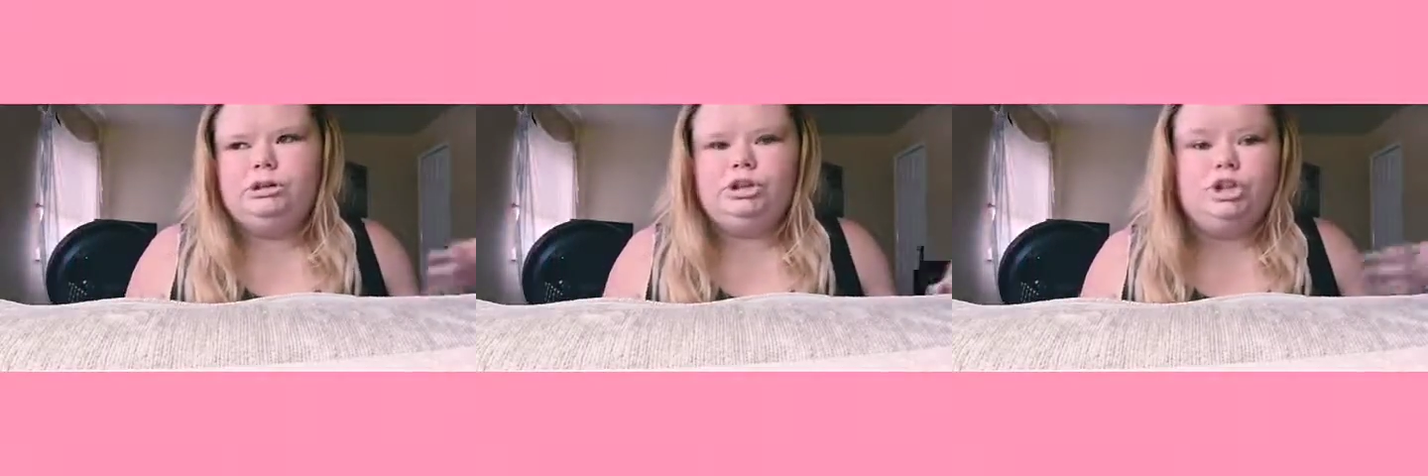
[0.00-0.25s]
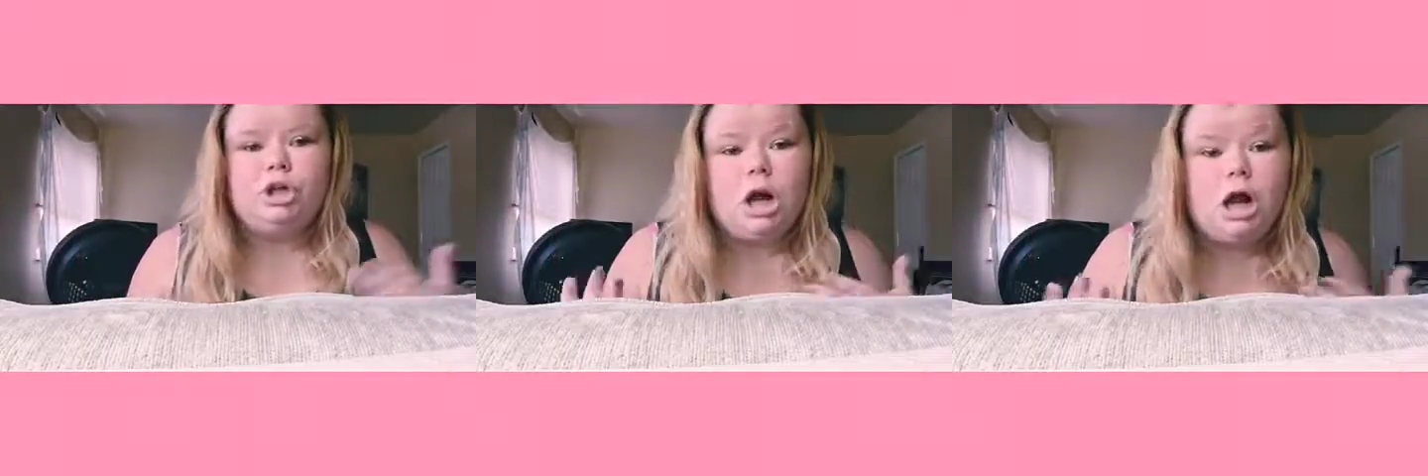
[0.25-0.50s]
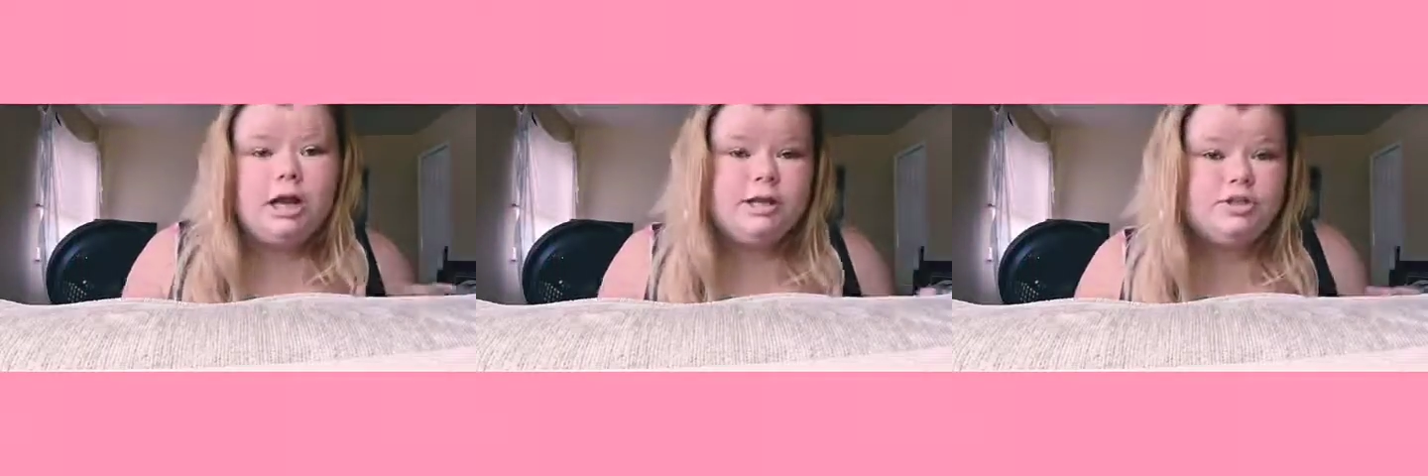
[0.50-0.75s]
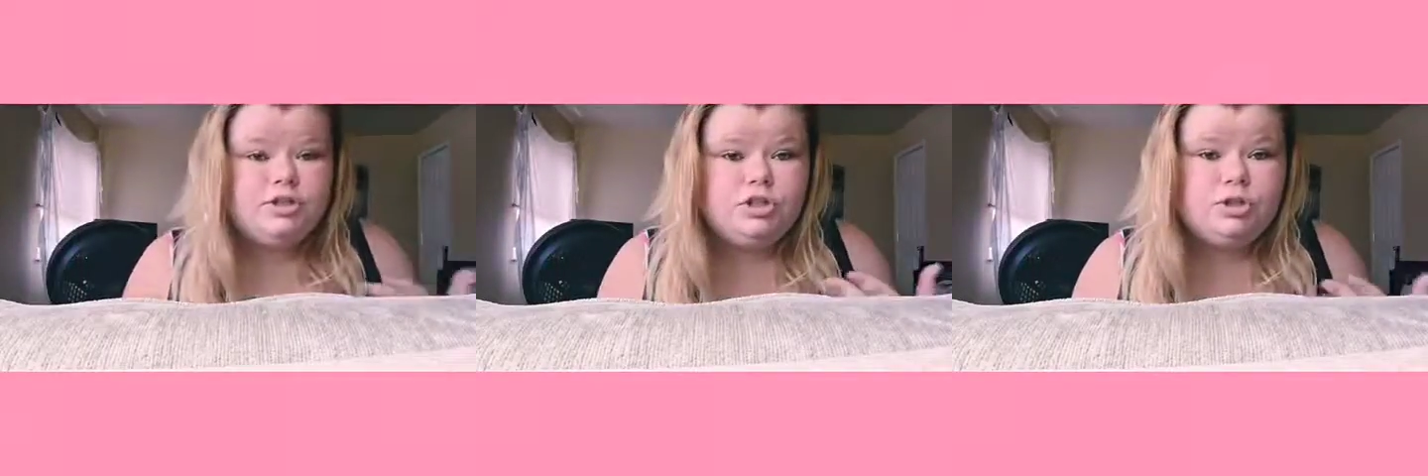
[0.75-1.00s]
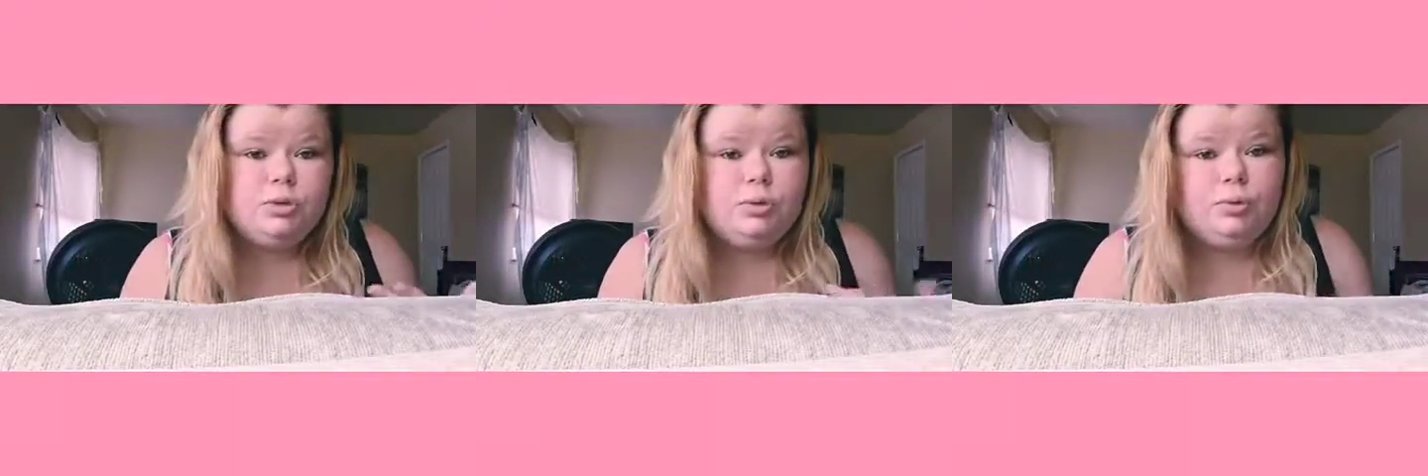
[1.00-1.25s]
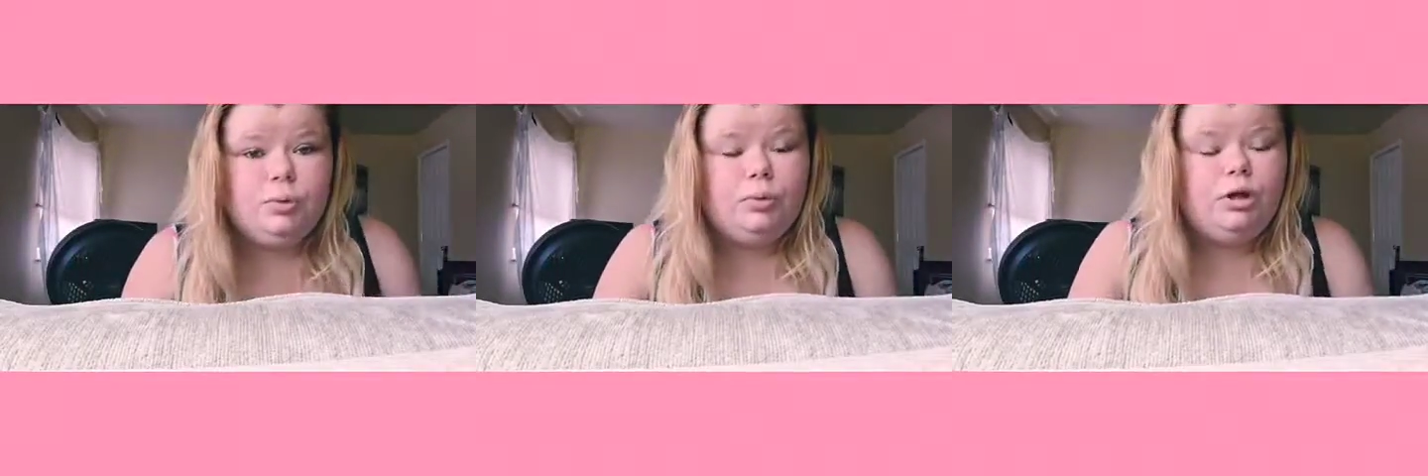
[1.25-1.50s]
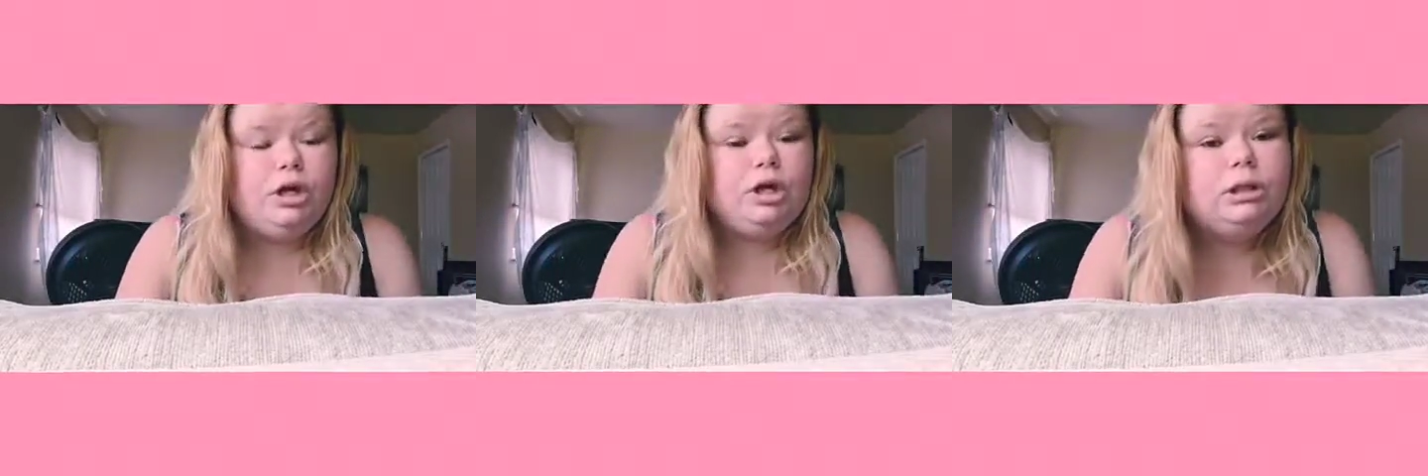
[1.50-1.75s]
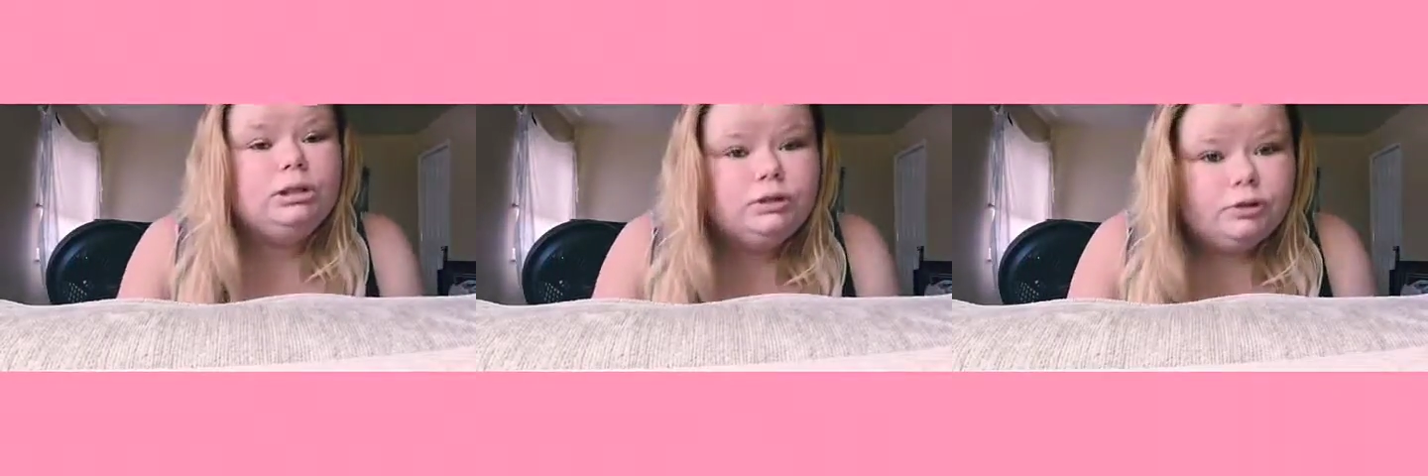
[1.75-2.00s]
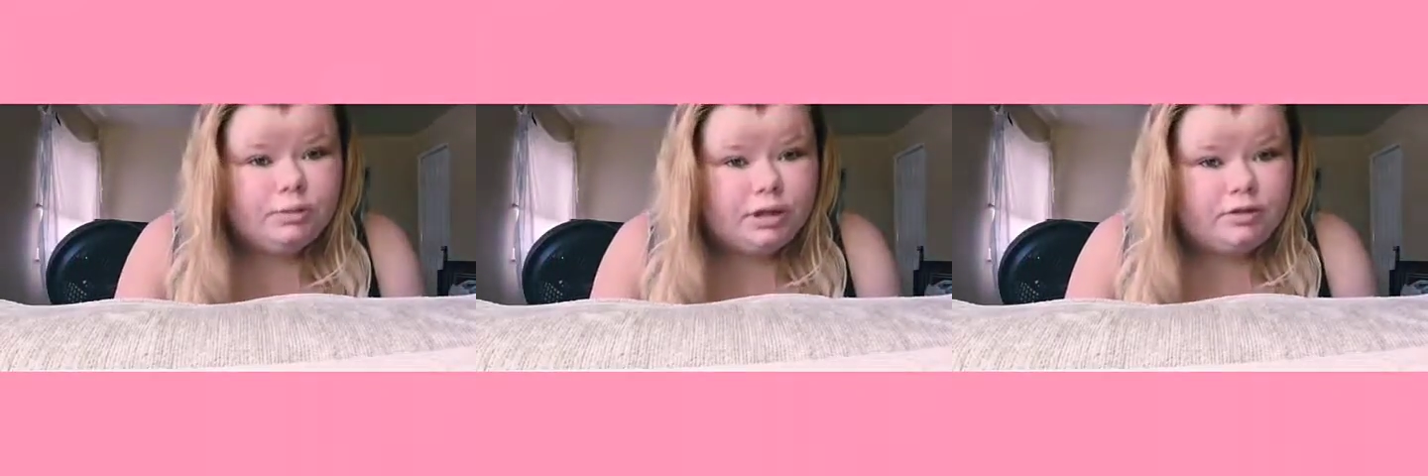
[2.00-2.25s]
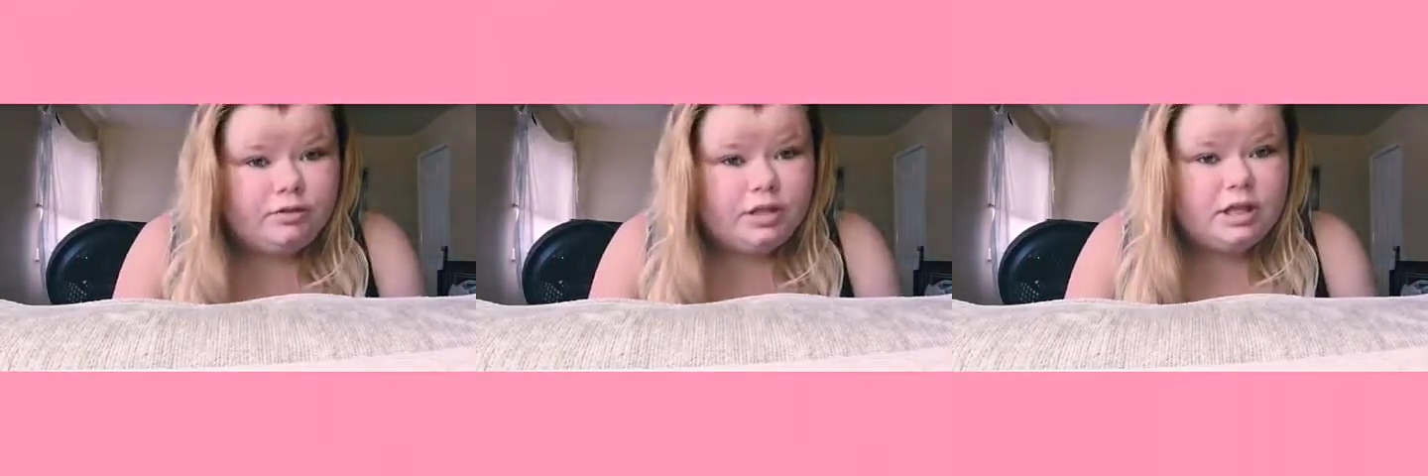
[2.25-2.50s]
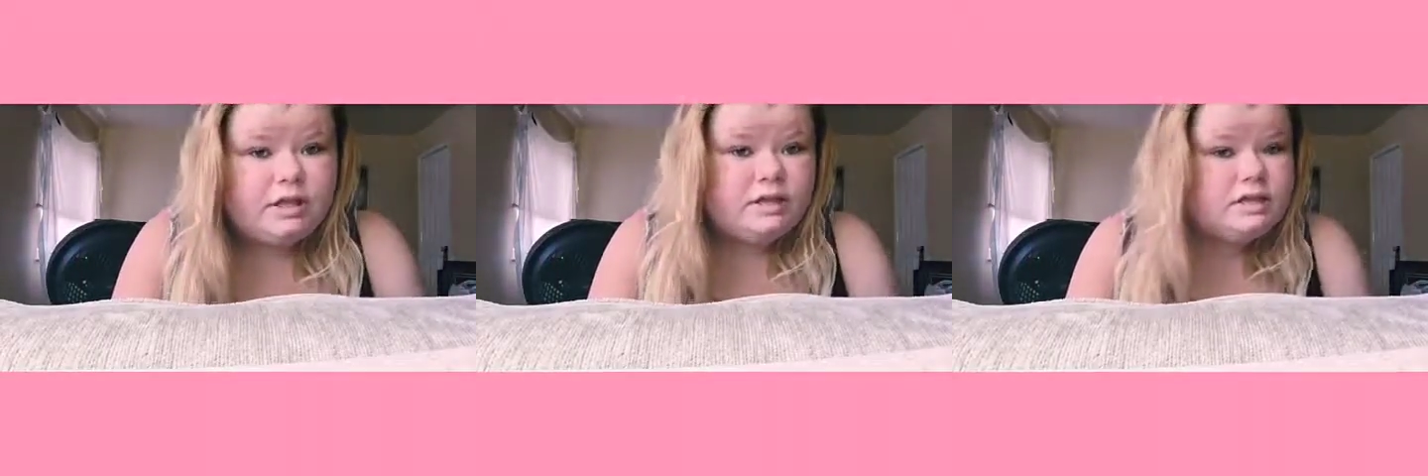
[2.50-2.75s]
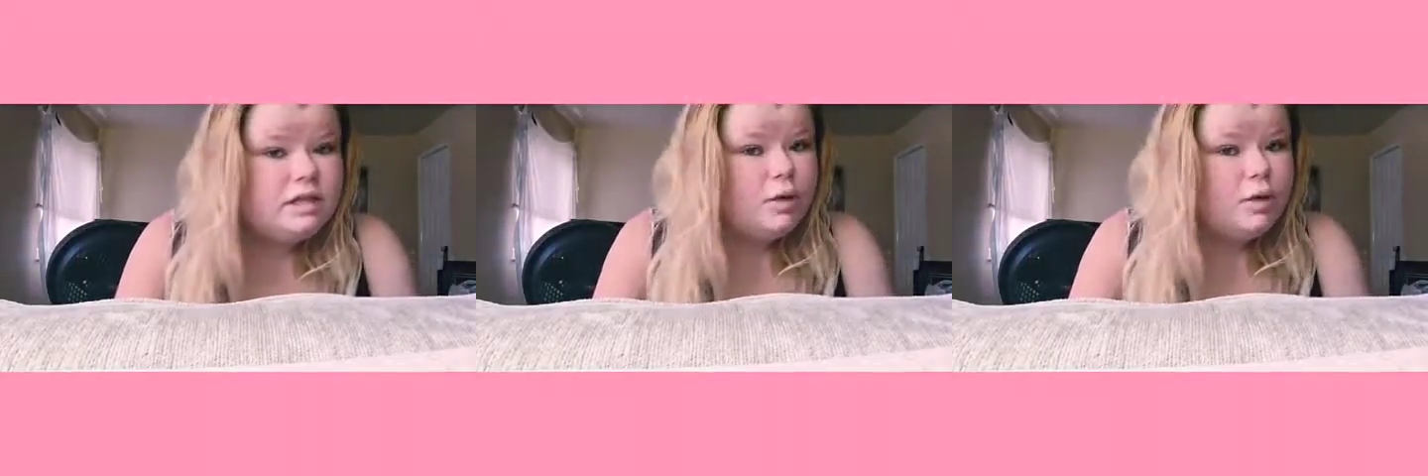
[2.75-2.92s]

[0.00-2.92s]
trying to include me in things.